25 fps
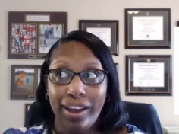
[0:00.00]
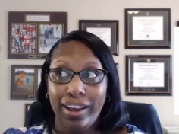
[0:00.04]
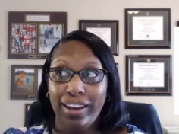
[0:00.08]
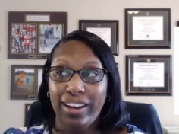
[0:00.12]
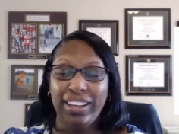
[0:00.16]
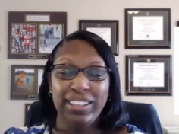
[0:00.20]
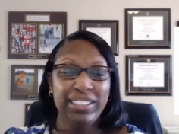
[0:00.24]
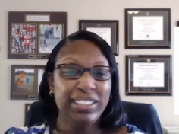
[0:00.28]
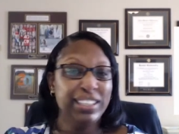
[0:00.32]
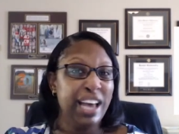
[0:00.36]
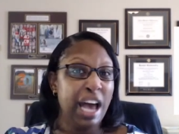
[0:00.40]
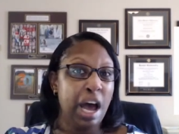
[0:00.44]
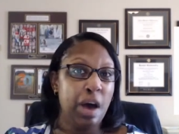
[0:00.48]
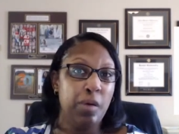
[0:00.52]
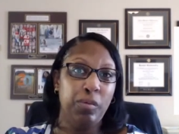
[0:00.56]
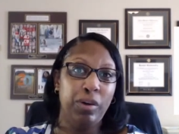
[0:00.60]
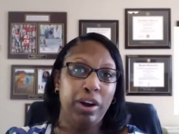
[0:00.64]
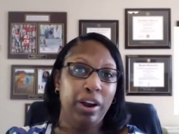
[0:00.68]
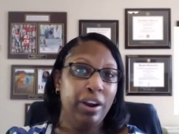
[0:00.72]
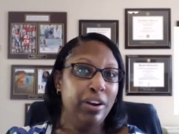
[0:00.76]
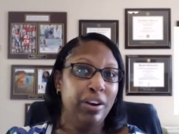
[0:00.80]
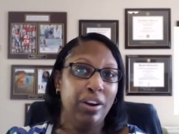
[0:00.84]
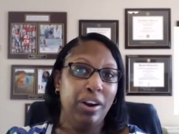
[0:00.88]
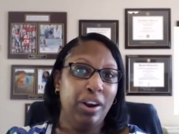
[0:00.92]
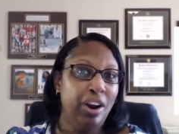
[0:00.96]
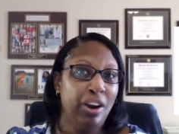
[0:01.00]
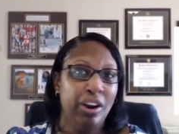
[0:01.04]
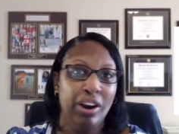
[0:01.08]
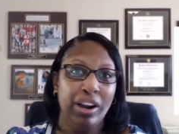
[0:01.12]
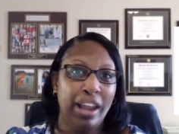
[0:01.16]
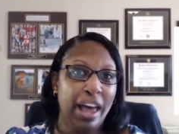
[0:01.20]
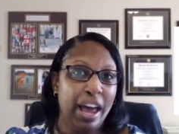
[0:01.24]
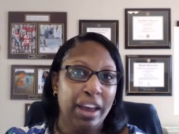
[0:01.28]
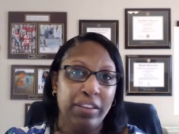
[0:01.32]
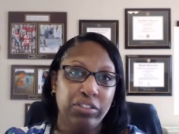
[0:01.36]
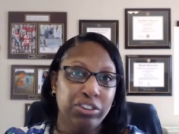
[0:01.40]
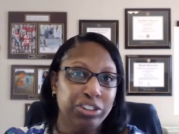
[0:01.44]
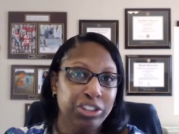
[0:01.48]
and it's not where her
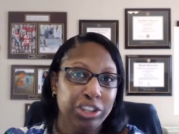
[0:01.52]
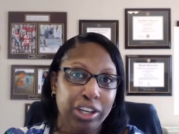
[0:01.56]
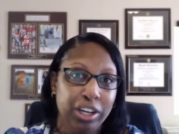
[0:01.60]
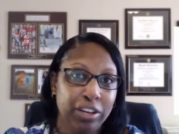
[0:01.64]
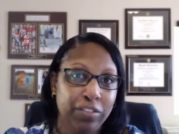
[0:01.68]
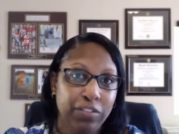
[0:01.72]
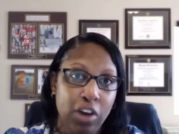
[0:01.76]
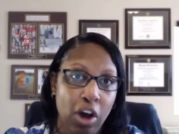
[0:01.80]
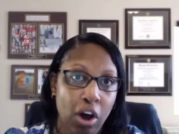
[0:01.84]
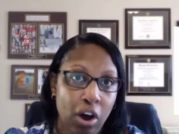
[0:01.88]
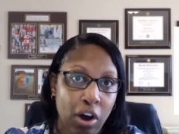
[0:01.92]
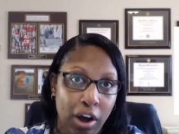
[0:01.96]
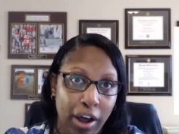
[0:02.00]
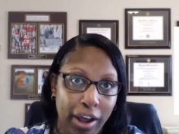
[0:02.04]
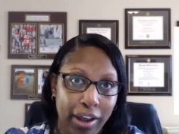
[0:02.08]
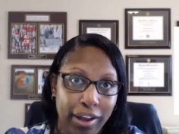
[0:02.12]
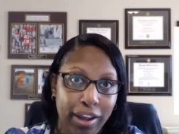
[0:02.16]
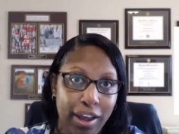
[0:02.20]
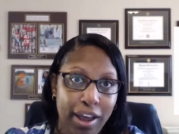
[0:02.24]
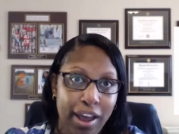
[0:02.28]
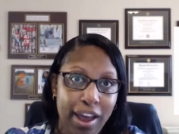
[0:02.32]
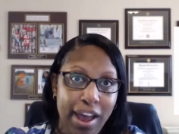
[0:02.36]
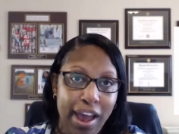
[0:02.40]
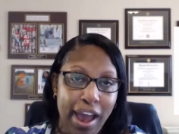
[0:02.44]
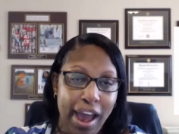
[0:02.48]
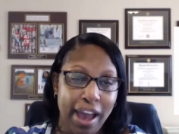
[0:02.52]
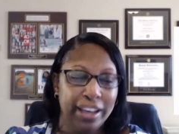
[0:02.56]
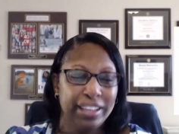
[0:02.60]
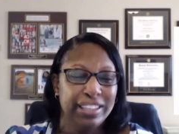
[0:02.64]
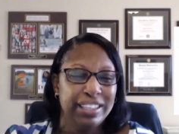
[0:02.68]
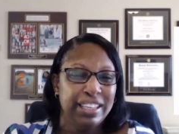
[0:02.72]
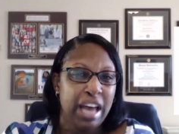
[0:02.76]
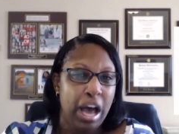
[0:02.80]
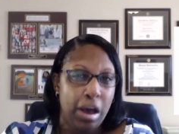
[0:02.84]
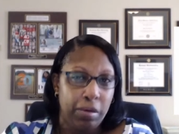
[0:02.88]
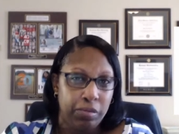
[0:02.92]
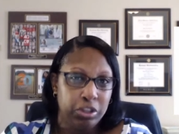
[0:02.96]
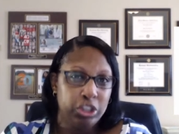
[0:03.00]
life should have gone. And
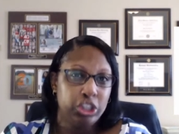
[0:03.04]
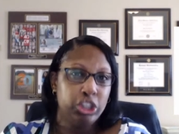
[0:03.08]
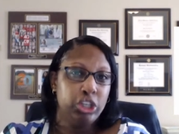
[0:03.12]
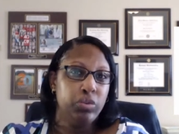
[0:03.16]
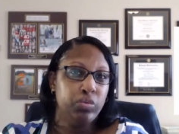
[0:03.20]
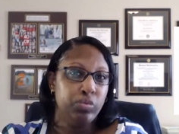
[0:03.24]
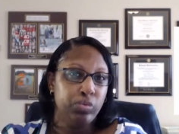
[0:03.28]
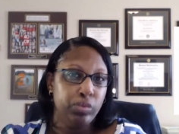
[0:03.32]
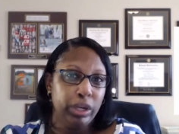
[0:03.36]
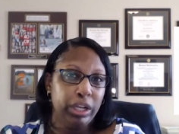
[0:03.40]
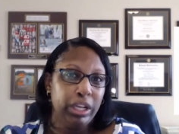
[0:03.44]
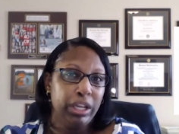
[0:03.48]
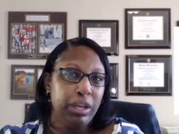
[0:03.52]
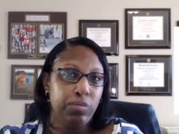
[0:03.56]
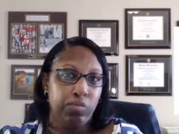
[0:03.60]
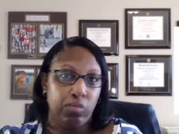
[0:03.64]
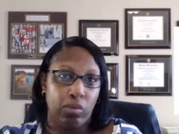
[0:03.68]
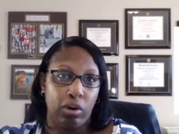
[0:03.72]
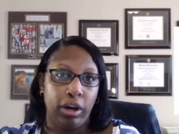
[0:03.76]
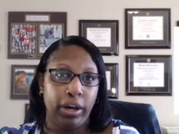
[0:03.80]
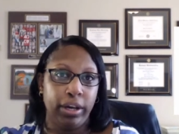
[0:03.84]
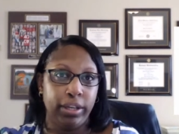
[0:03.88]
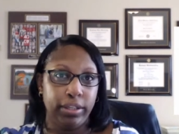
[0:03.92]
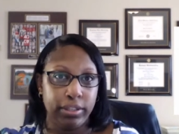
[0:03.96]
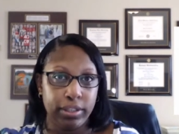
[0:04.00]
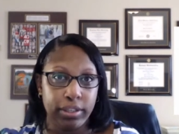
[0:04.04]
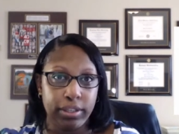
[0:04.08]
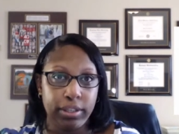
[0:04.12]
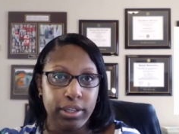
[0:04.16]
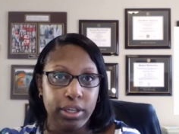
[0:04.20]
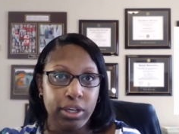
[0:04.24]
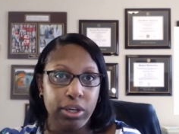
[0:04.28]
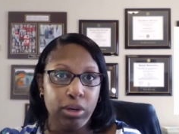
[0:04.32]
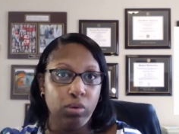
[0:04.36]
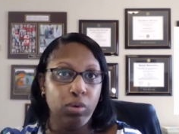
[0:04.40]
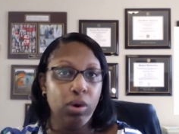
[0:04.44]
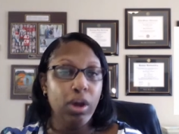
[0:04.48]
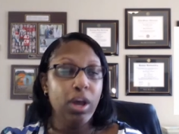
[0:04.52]
it's not what she really wanted to
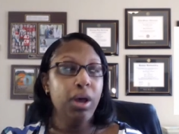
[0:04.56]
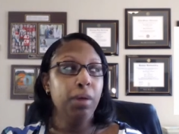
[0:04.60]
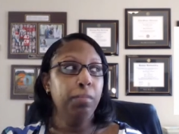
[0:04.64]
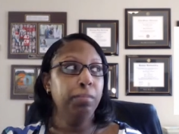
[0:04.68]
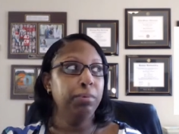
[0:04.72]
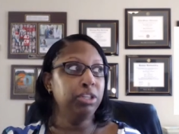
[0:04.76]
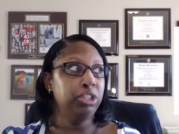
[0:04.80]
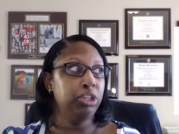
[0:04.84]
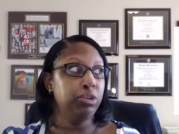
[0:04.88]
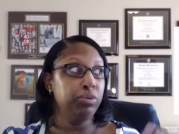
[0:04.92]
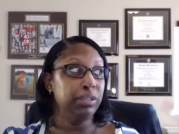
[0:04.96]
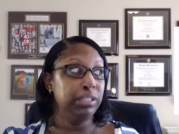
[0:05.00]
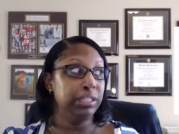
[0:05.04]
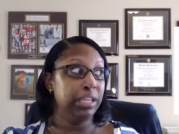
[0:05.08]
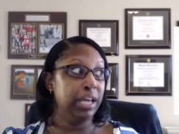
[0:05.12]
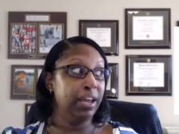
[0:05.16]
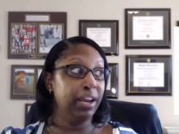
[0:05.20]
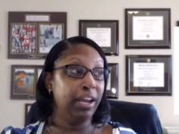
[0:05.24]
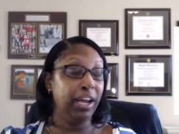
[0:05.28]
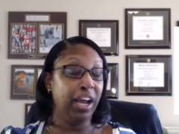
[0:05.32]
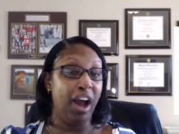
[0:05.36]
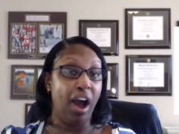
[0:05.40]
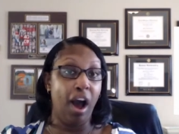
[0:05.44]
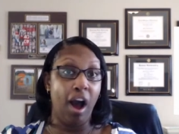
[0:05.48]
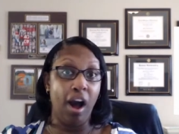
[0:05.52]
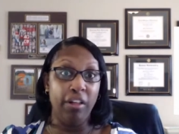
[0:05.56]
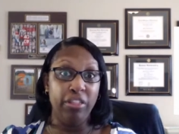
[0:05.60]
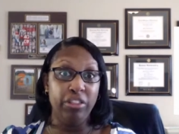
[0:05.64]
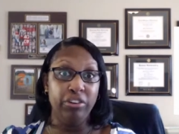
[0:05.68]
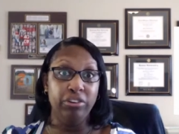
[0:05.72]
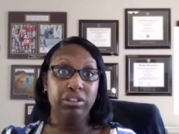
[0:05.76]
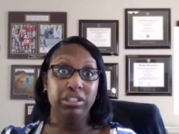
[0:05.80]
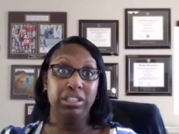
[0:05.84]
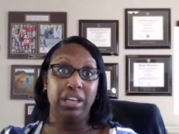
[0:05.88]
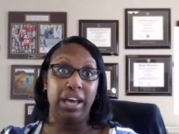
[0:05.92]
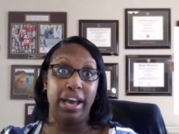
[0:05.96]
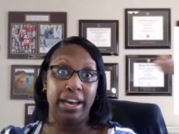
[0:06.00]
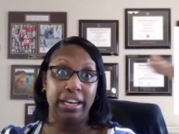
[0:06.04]
do, but she was letting
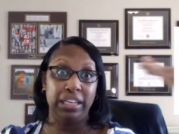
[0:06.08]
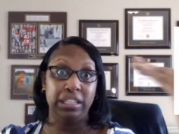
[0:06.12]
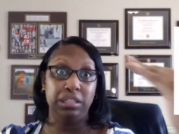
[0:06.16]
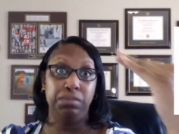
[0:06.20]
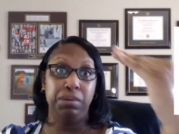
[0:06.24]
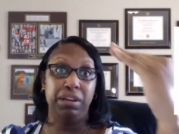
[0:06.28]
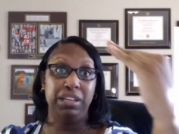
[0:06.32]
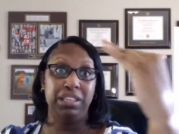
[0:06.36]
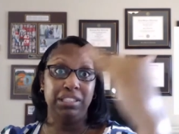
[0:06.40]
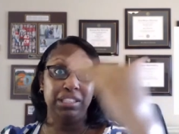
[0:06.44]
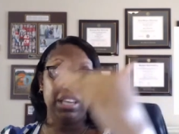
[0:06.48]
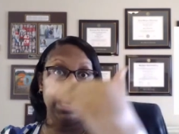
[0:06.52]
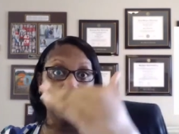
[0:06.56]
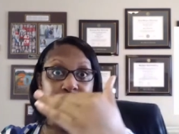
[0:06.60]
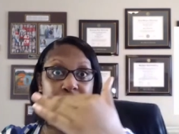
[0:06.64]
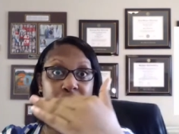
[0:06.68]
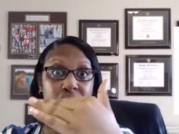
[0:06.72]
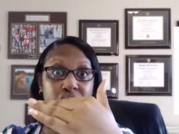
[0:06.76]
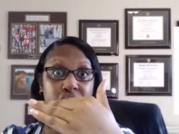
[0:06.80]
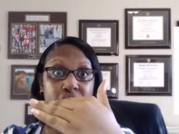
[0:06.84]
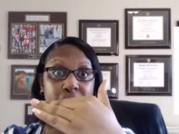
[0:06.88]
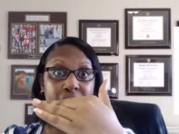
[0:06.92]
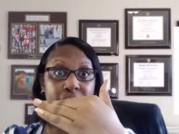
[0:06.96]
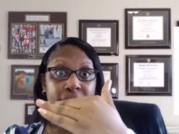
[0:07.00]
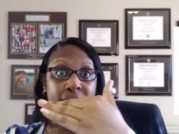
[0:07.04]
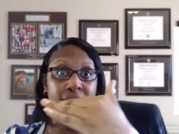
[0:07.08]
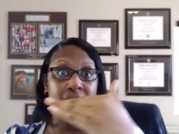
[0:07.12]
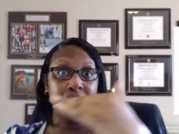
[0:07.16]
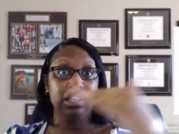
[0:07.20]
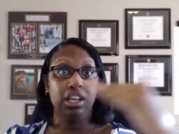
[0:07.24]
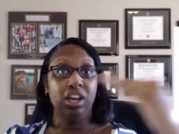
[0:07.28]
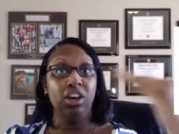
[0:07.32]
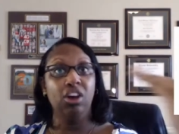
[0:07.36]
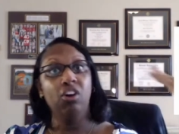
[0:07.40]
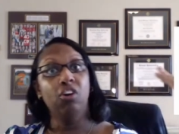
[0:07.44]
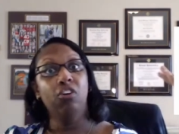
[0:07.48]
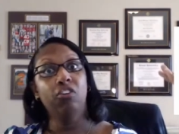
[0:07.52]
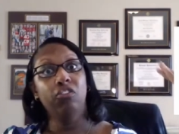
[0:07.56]
others'
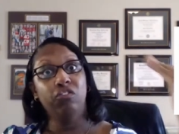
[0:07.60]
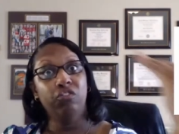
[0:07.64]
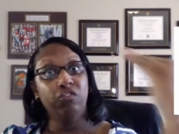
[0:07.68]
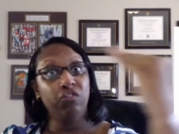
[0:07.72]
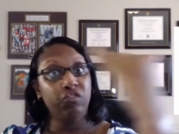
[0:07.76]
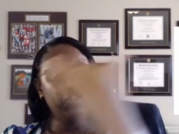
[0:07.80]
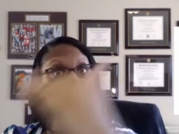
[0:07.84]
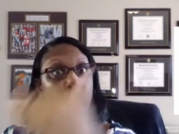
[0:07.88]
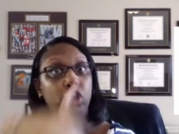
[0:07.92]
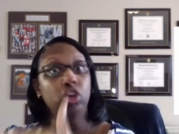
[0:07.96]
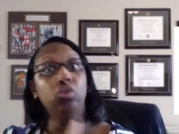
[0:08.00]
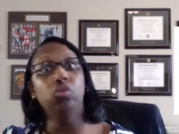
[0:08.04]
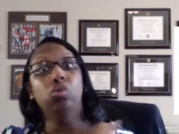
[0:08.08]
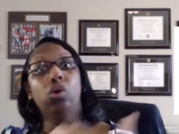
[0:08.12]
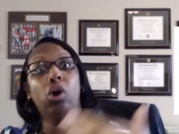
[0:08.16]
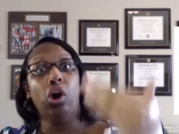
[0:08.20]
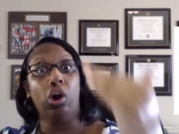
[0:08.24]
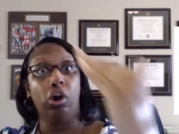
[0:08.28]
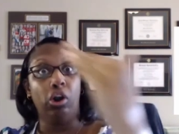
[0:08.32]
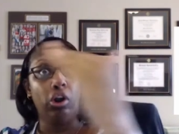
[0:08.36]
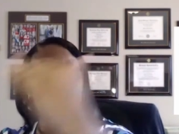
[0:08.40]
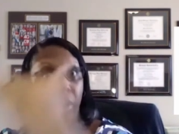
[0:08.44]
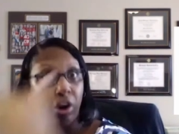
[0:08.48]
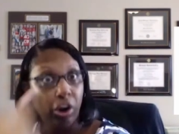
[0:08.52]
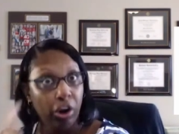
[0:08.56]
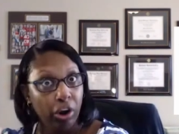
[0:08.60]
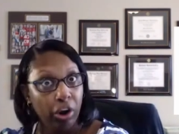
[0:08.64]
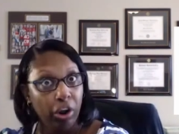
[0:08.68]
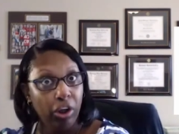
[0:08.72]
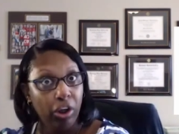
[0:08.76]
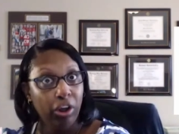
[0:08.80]
expectations fuel her.